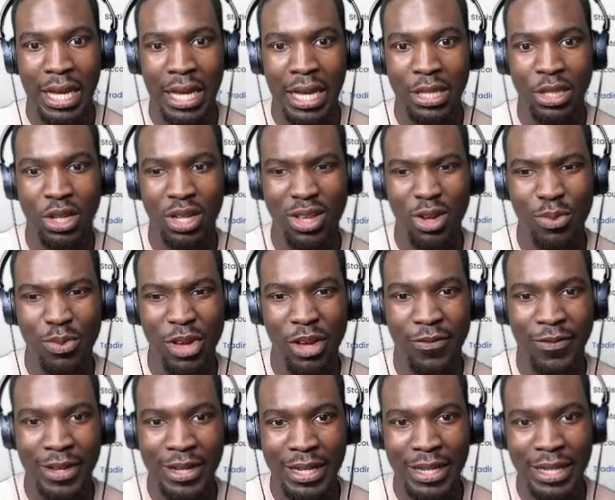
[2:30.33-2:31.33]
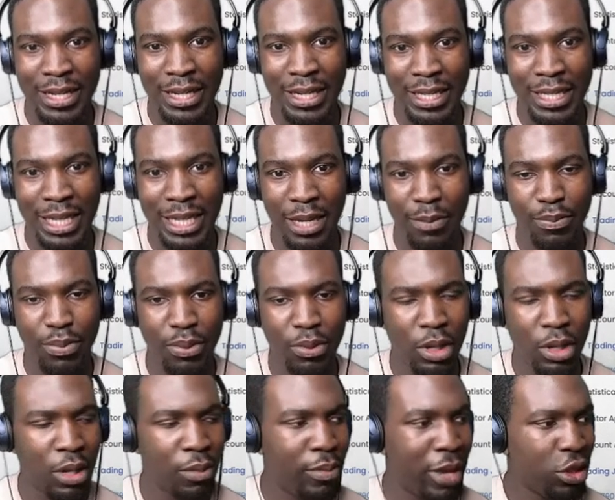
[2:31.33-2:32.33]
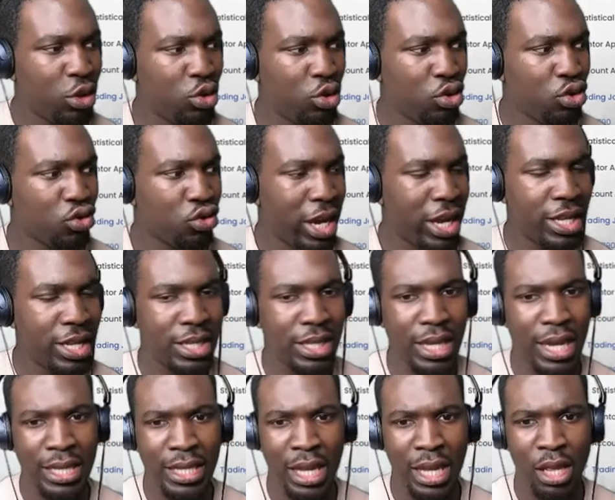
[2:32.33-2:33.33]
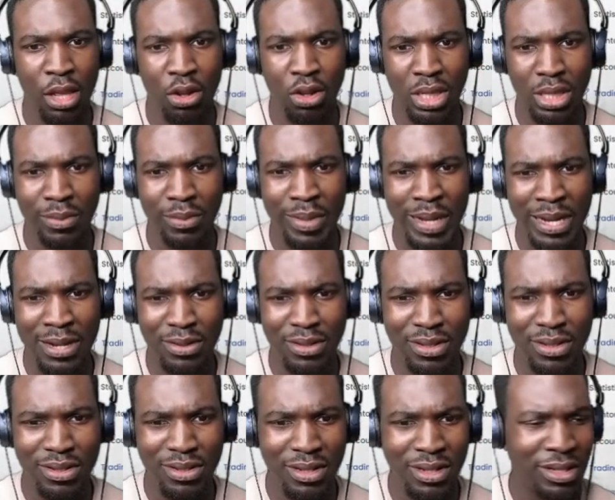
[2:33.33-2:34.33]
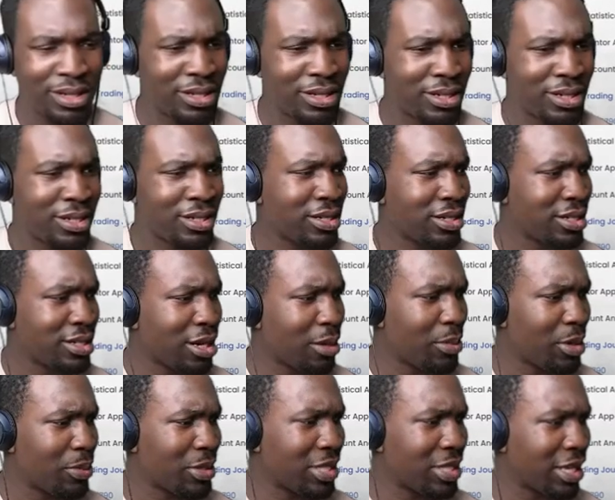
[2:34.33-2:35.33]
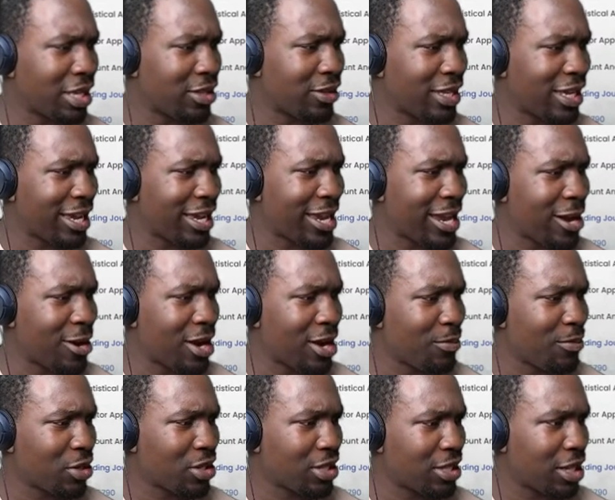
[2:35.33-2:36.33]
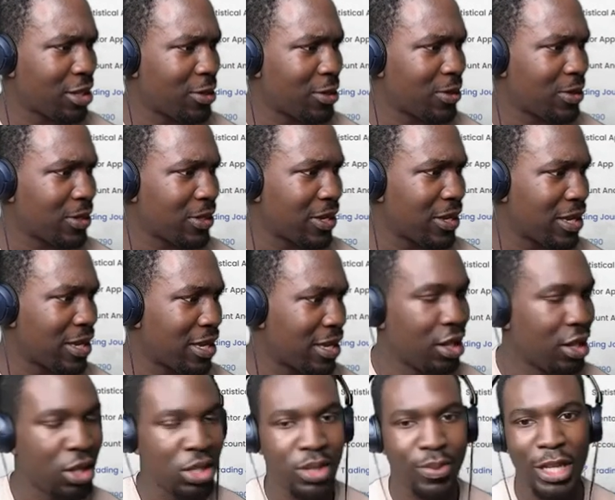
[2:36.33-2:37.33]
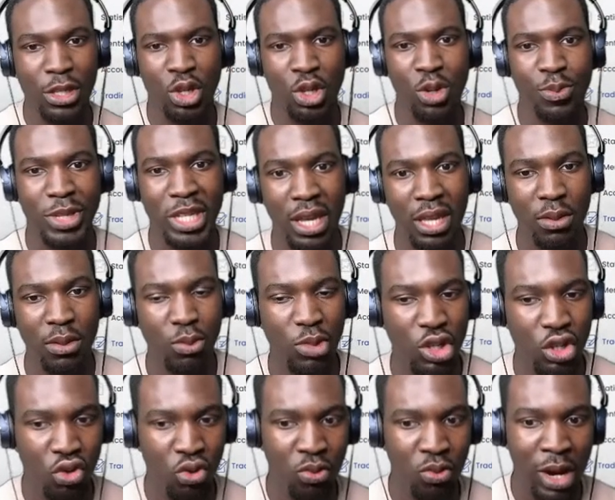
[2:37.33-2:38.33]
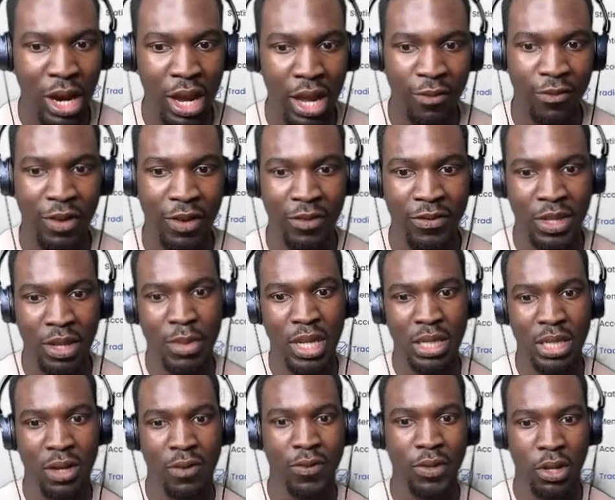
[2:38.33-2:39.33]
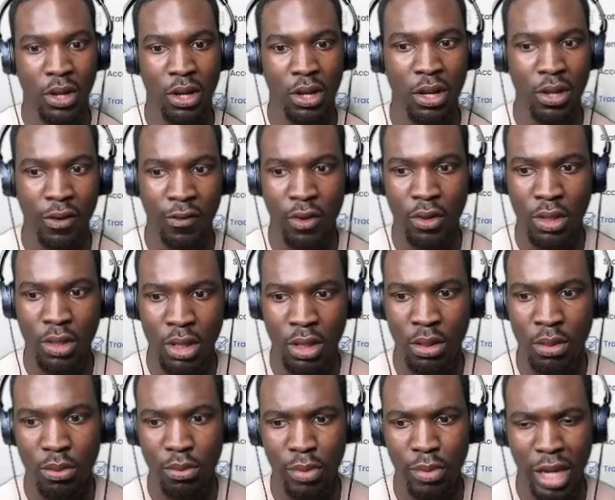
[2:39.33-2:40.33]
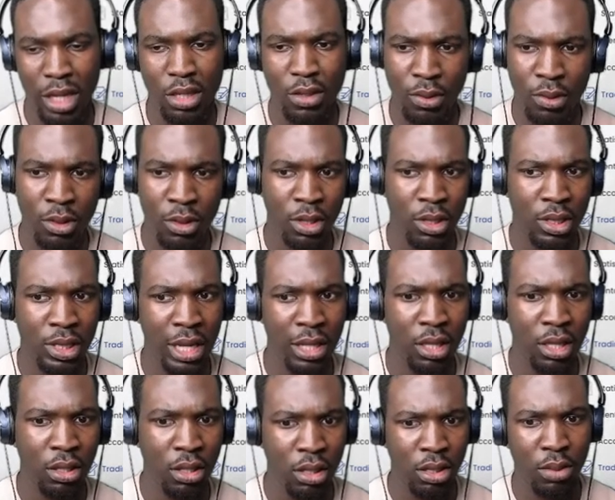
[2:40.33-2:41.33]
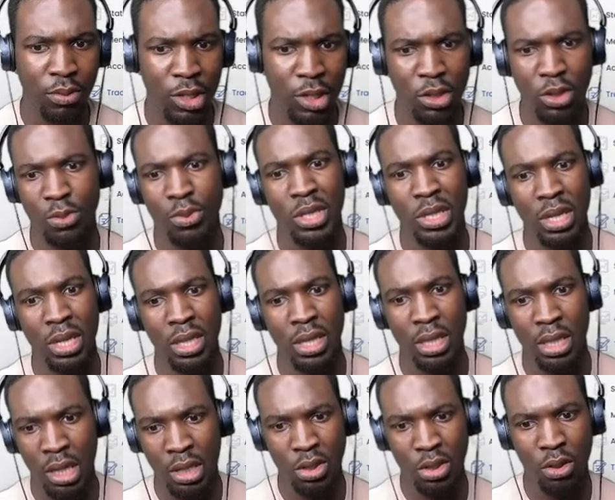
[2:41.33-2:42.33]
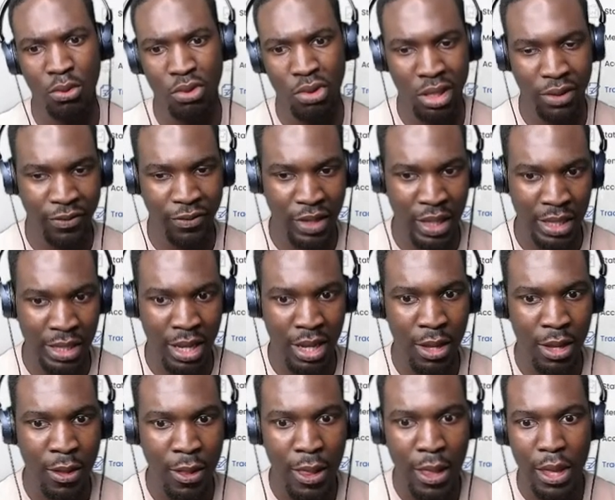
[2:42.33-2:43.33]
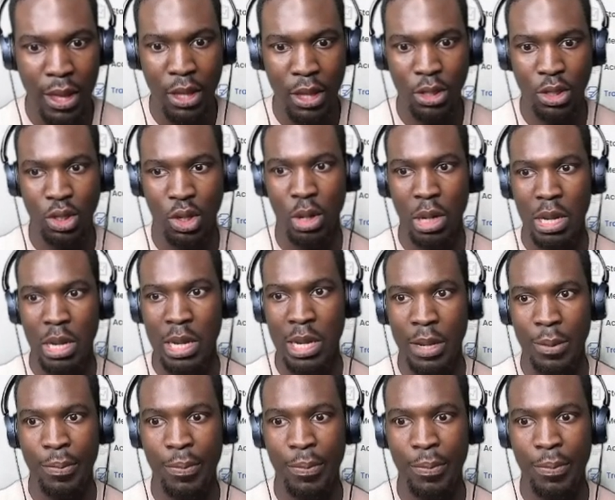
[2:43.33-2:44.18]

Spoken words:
I took a little bit of a dip, made 2 trades, and I lost about a couple of percent of the account. How much did I lose? I lost about 2%, which is all right. I've set myself a target of only maximum loss, daily loss could be 2%, and then I'll stop trading for that day. So